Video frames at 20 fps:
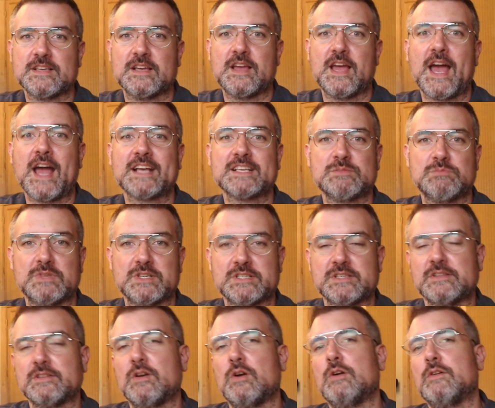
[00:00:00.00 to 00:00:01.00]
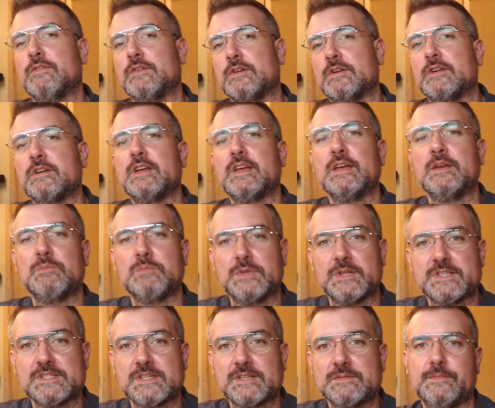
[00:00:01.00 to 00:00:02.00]
explicit over
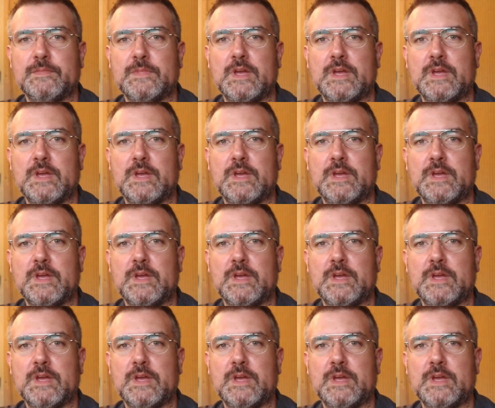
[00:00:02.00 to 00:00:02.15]
implicit.